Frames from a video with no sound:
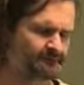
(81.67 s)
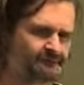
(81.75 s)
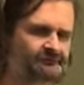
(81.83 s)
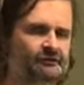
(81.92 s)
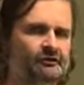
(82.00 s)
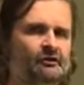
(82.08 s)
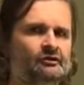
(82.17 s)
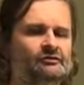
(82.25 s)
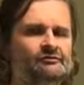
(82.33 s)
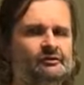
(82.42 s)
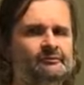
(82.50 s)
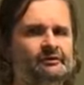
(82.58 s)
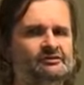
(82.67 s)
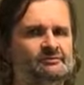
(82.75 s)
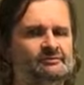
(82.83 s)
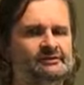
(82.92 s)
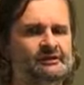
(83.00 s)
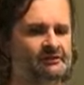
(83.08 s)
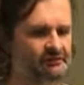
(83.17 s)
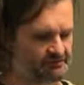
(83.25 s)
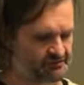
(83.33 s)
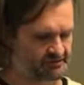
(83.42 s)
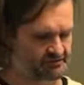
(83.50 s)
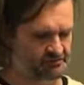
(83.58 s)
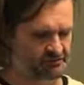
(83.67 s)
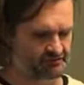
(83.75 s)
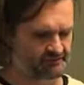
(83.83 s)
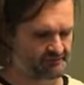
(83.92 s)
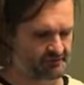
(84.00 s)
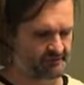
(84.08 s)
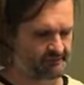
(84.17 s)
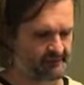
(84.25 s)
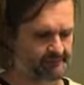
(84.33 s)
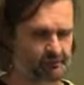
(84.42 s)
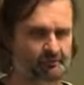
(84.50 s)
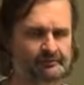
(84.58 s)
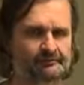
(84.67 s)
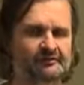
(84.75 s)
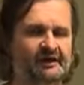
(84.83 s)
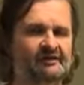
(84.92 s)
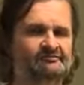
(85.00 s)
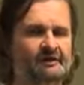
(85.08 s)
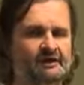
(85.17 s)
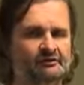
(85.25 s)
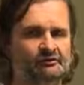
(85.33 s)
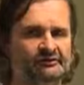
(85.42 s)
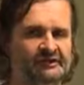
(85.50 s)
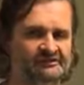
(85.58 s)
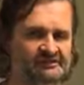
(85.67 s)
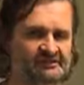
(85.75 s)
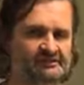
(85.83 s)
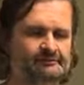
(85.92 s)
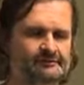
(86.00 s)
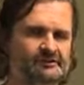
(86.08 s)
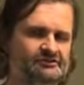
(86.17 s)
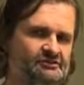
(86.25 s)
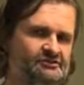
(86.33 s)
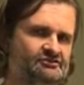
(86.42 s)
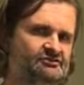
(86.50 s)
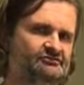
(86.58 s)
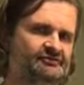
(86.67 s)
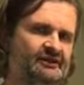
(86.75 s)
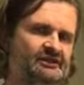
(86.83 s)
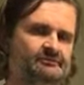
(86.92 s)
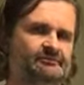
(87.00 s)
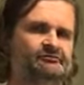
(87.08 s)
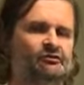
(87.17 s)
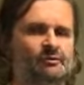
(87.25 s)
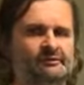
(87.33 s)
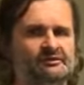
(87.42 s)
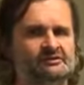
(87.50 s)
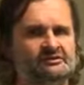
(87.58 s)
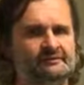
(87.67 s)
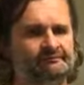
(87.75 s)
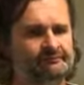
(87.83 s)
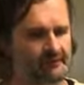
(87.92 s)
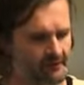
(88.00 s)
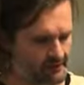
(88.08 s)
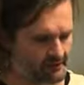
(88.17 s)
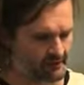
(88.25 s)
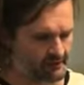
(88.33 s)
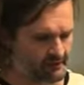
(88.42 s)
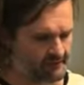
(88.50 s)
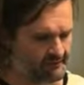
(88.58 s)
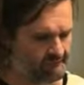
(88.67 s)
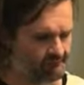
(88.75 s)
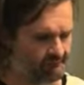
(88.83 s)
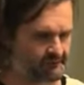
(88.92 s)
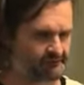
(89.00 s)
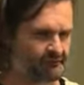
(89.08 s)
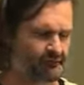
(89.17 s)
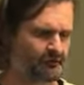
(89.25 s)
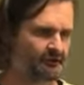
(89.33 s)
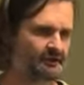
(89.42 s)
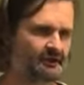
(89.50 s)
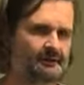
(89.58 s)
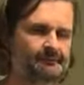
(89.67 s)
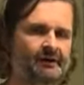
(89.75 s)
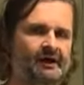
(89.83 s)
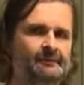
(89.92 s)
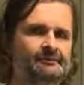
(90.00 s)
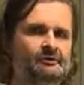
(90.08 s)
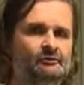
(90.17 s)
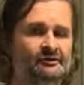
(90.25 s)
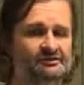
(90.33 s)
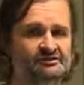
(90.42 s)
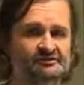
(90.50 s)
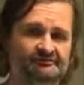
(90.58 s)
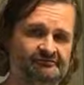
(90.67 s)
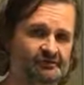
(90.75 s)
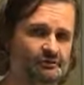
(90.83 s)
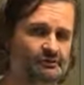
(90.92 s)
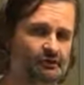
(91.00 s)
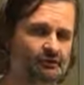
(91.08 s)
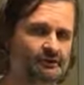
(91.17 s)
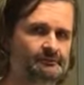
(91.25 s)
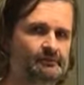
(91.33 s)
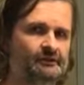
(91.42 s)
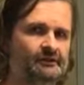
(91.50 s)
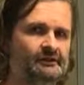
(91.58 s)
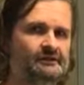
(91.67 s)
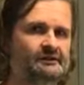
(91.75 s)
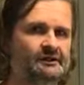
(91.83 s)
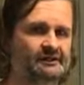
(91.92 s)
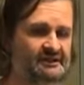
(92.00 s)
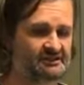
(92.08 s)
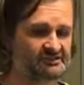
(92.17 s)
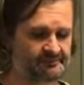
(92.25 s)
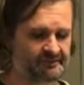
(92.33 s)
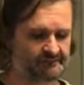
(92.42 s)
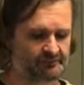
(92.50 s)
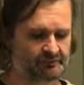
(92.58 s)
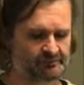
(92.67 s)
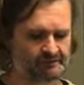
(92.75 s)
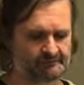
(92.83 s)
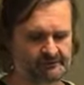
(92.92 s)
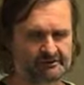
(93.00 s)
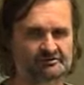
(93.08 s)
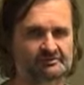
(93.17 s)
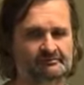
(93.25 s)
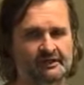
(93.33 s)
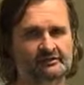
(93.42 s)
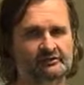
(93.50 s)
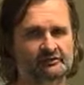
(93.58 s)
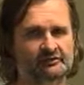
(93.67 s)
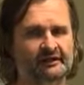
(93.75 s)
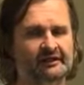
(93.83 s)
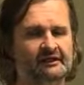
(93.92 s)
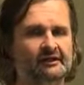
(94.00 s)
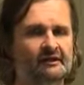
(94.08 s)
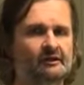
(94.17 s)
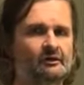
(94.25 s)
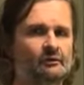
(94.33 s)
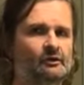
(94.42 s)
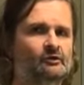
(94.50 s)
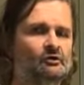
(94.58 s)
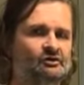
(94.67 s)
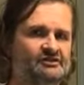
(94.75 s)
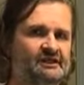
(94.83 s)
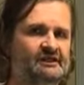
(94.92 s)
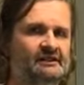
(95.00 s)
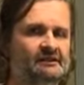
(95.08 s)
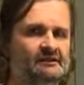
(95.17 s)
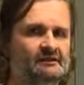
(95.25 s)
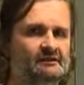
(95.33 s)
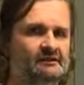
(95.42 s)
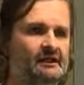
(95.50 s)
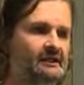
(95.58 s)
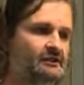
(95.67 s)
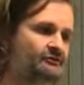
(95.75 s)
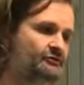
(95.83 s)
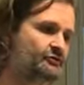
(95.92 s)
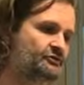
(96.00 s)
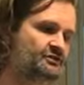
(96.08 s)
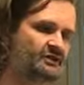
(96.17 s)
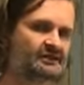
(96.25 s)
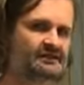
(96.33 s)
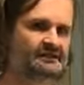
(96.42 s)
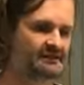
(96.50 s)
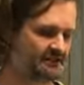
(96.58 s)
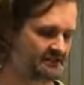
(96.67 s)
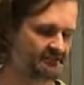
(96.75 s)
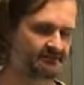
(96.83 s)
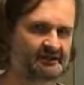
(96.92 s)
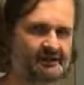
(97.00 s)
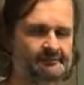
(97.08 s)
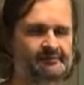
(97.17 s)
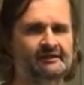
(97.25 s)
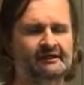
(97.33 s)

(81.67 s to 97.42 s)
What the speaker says: For a lot of composite materials it is not a big problem to have microcracks in them because it doesn't affect the performance. But for a pipe, which is a fluid holding body, it is a big problem because a microcrack will cause a leak. And of course a leak in a pipe